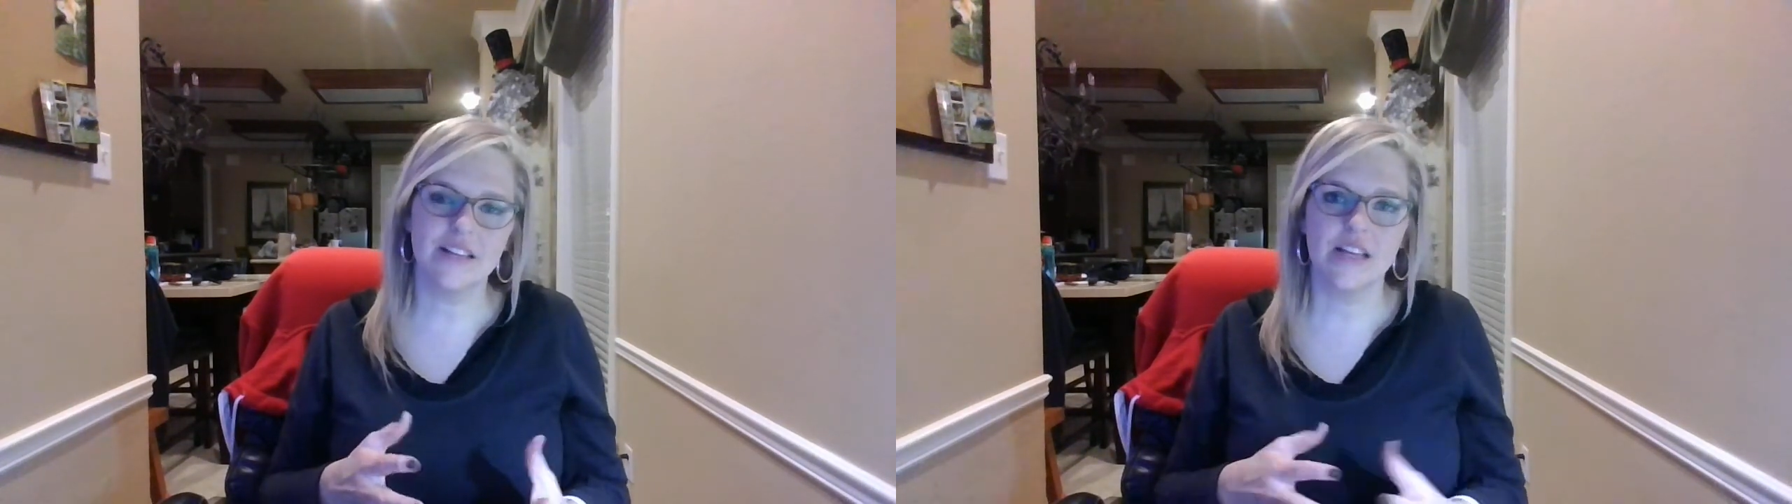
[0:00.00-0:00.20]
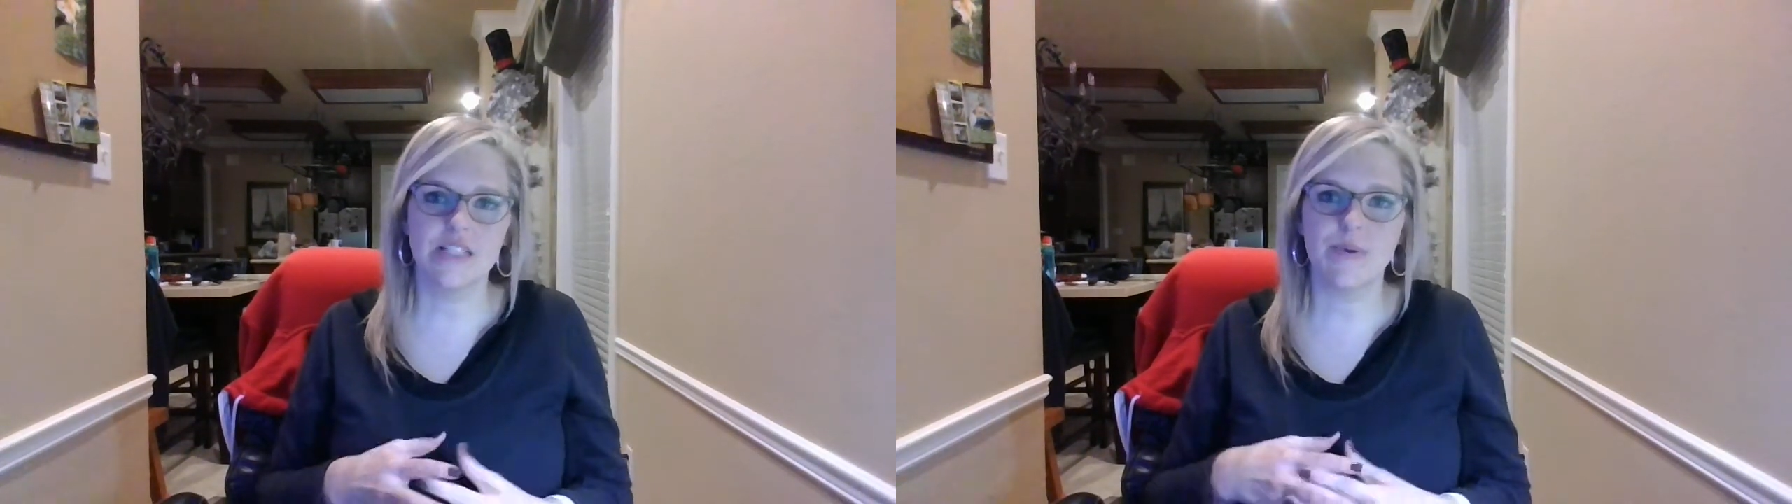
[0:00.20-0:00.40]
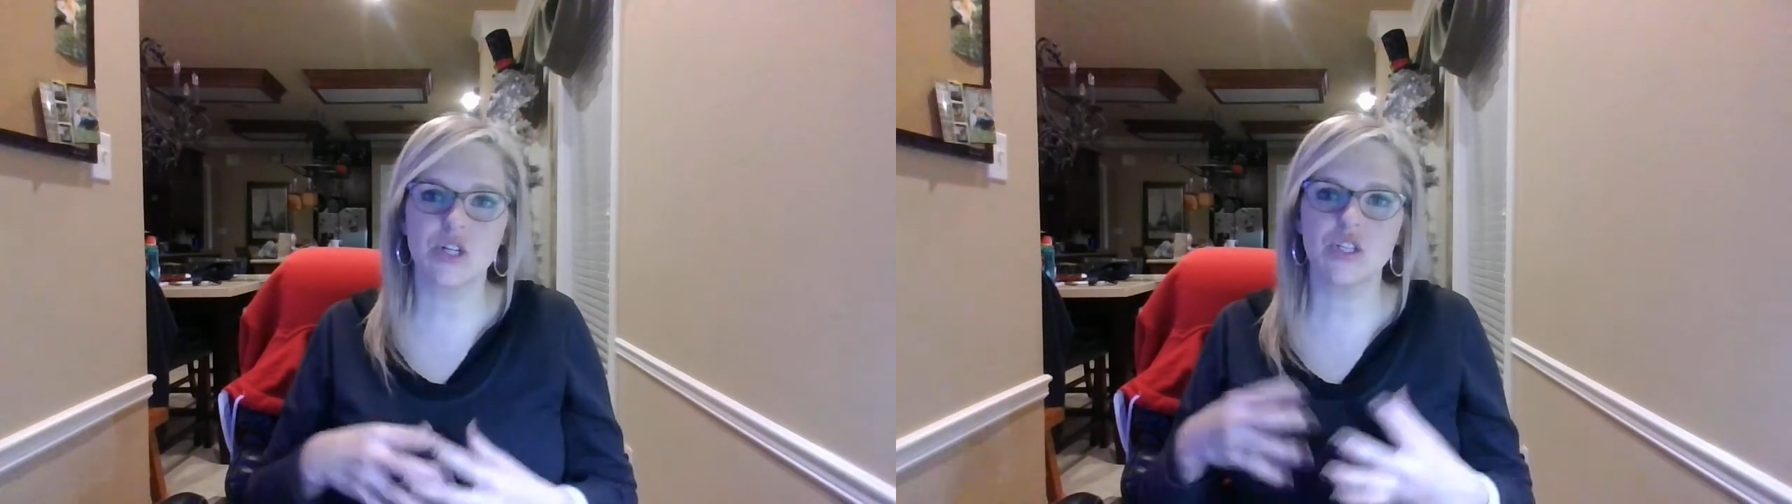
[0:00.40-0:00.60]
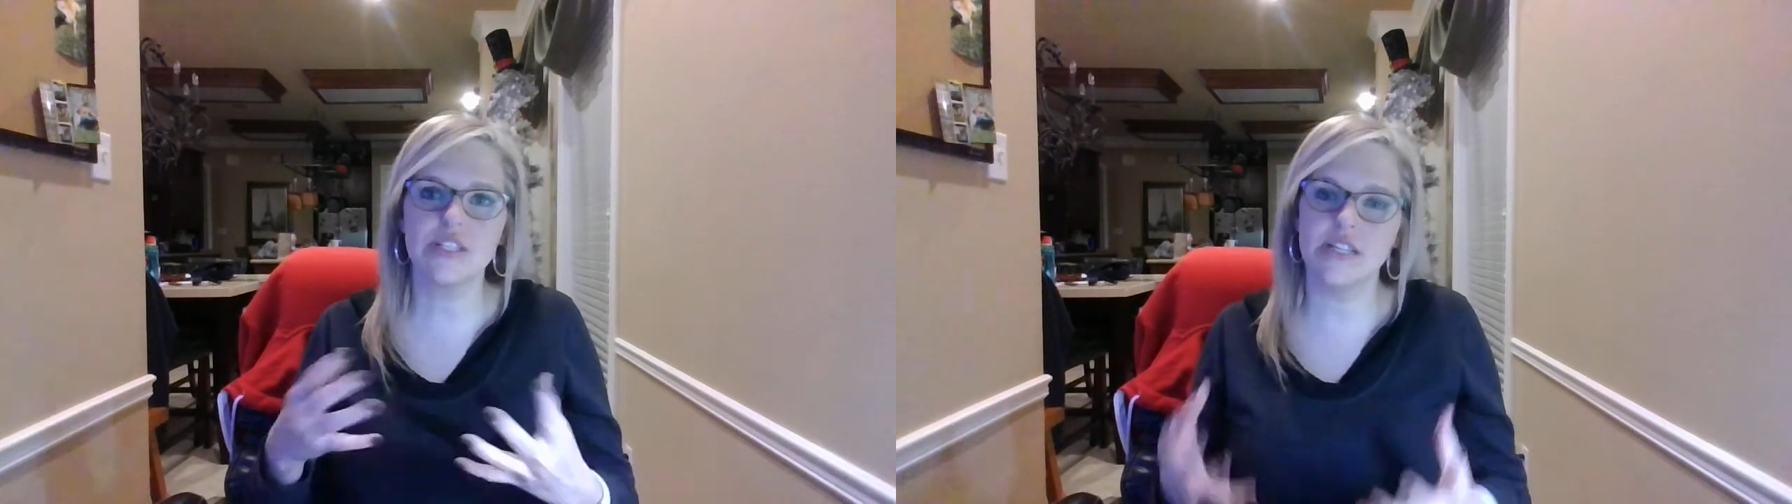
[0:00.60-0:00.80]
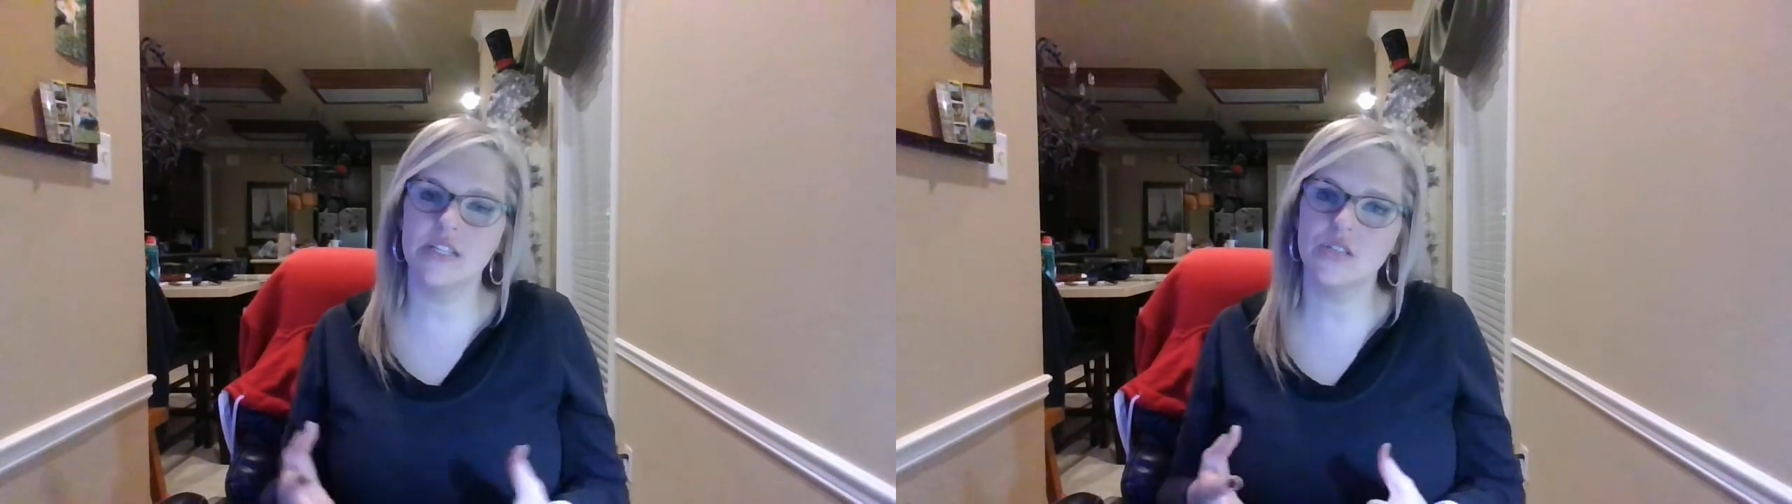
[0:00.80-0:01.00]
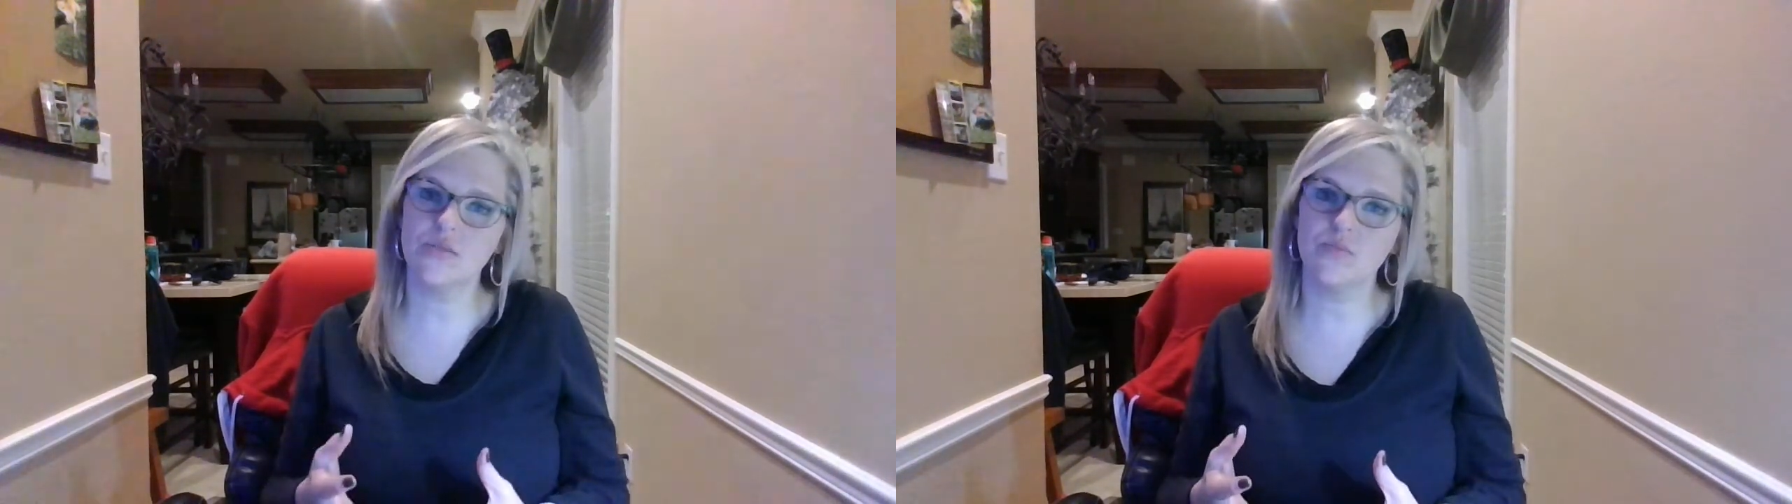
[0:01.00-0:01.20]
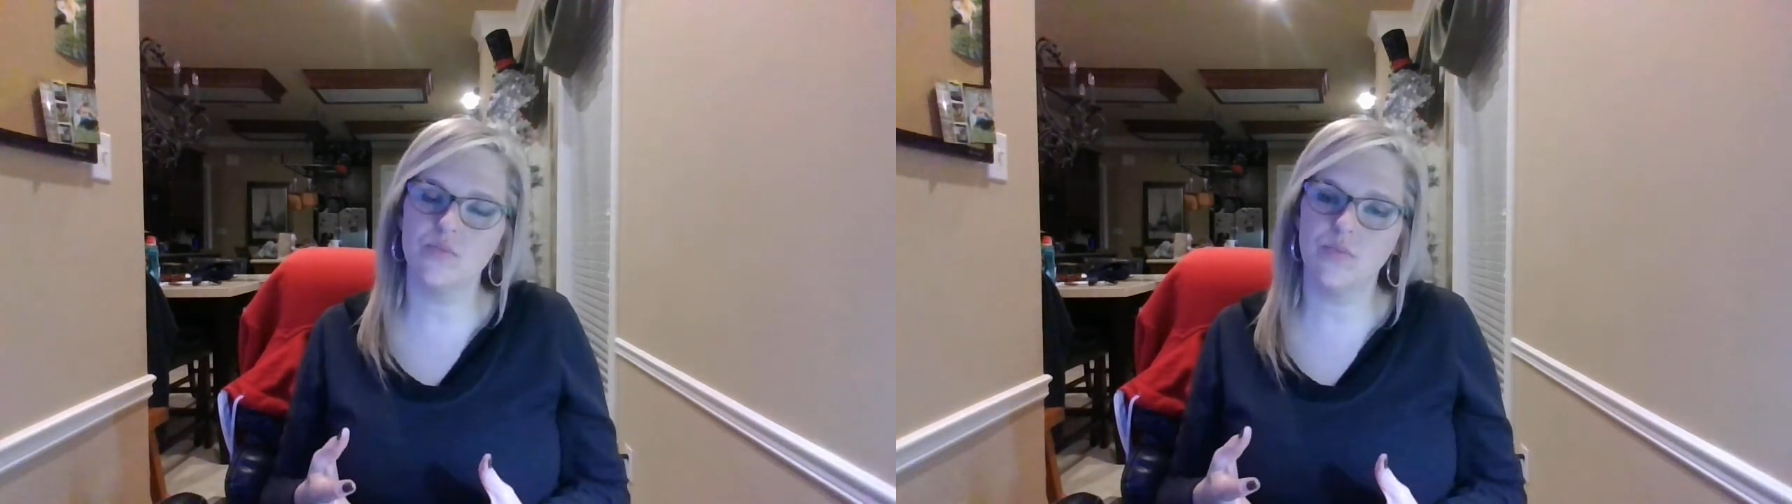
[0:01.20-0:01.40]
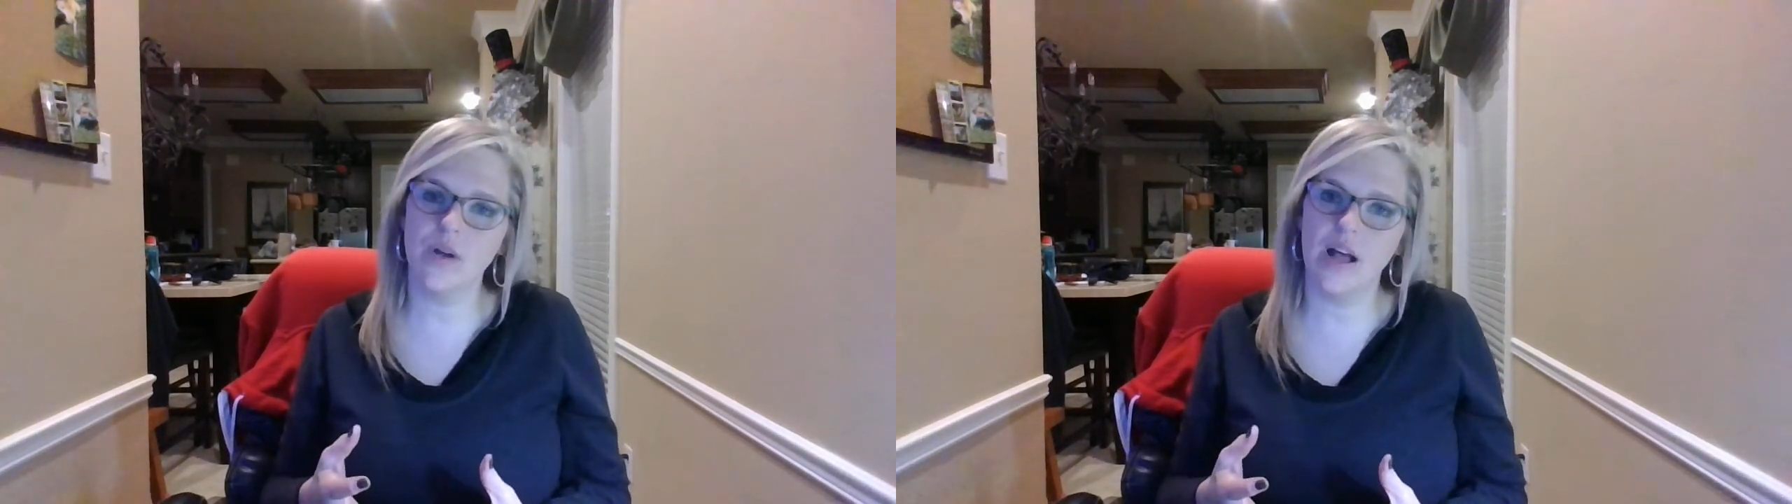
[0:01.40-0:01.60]
especially teens
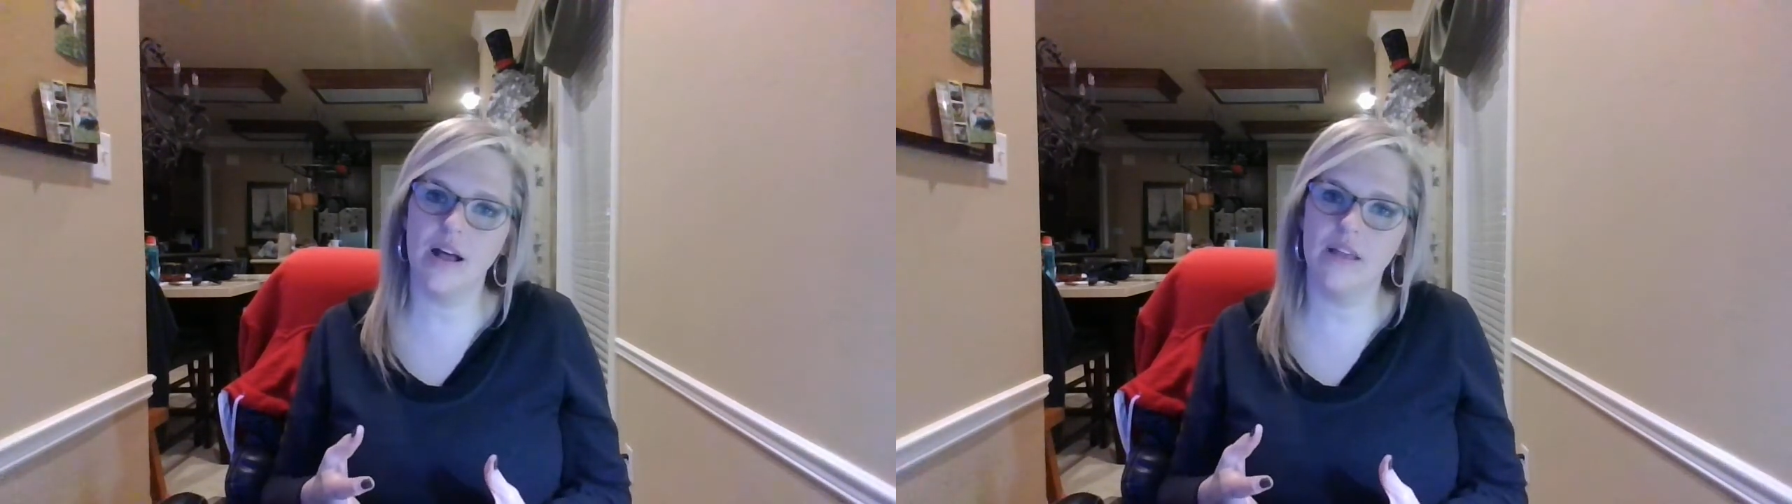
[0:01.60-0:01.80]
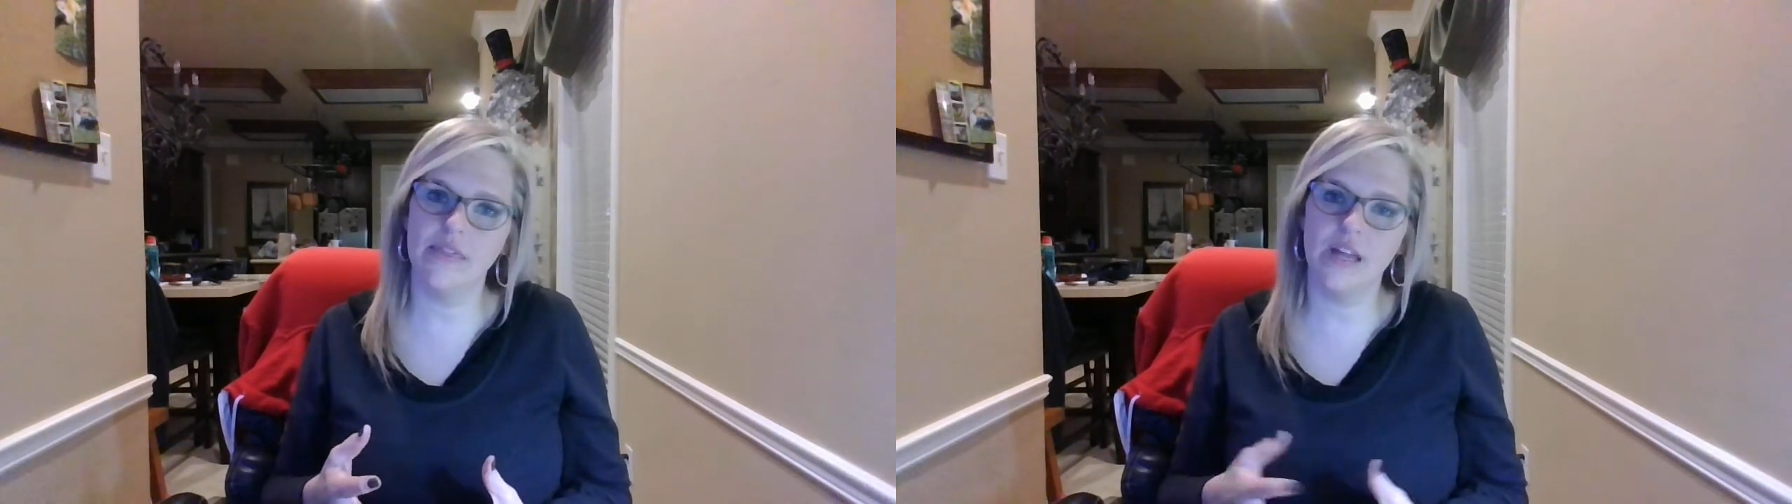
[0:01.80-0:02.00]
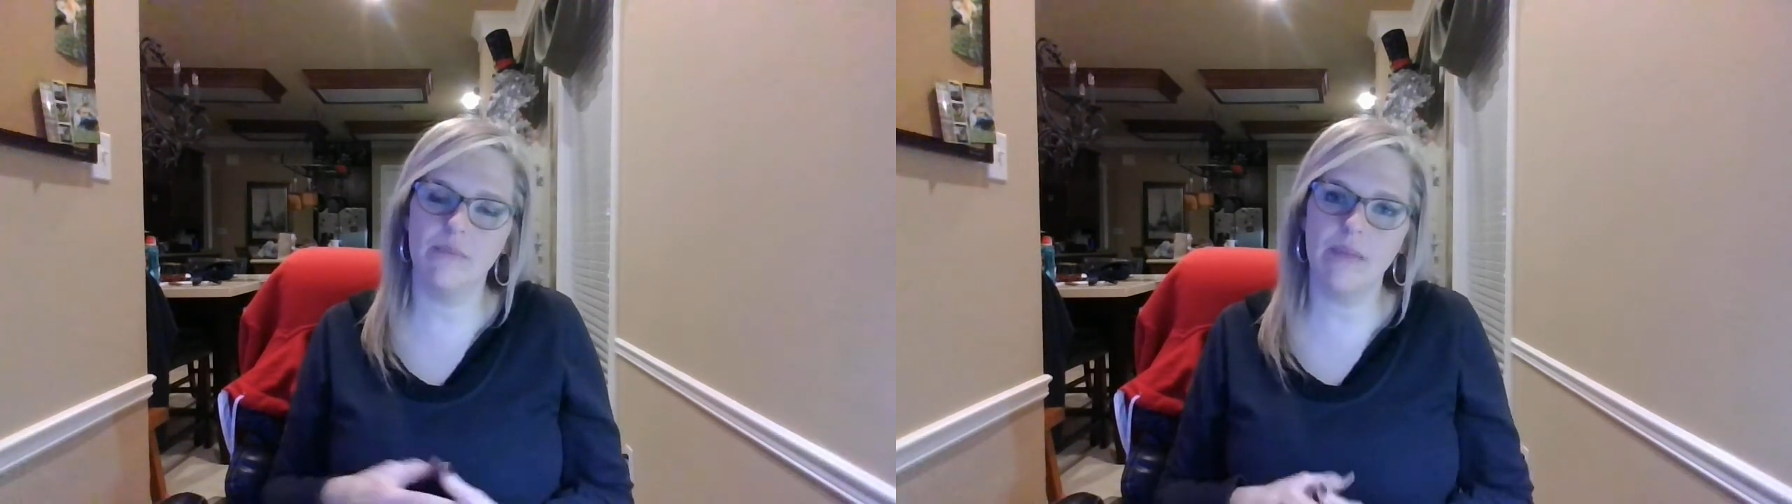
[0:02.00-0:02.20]
that